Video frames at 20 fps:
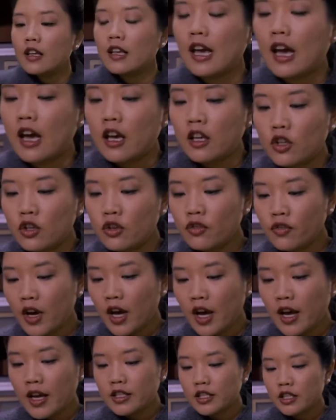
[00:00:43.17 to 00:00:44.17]
Yeah, you've
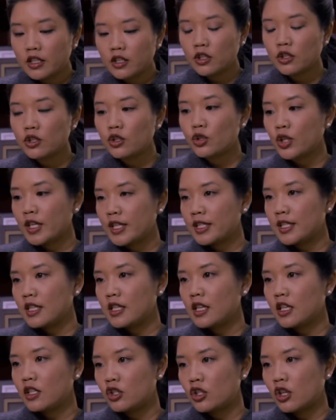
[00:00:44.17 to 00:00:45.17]
got
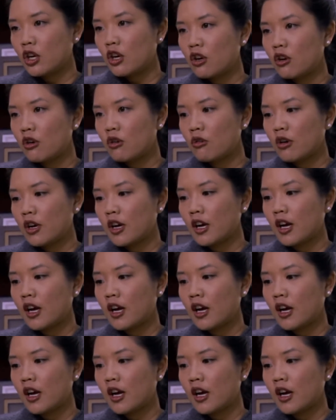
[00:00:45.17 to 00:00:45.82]
Tracy and Joe